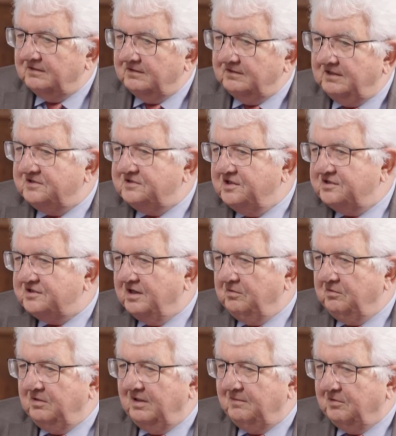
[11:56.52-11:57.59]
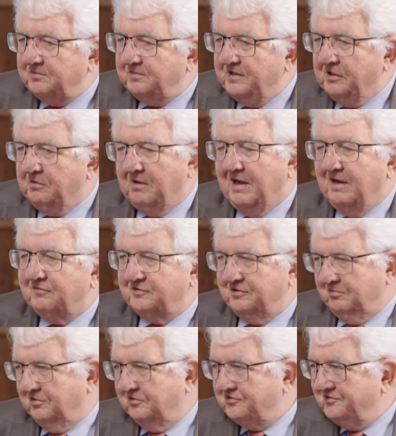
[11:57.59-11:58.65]
This is only what we know
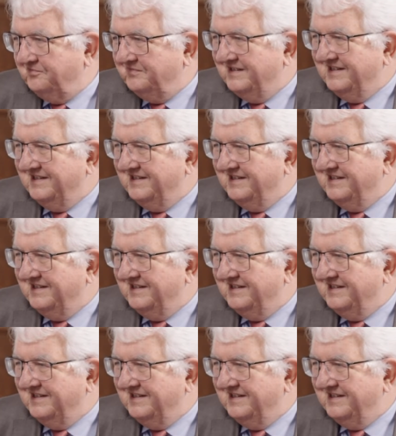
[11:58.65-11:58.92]
afterwards.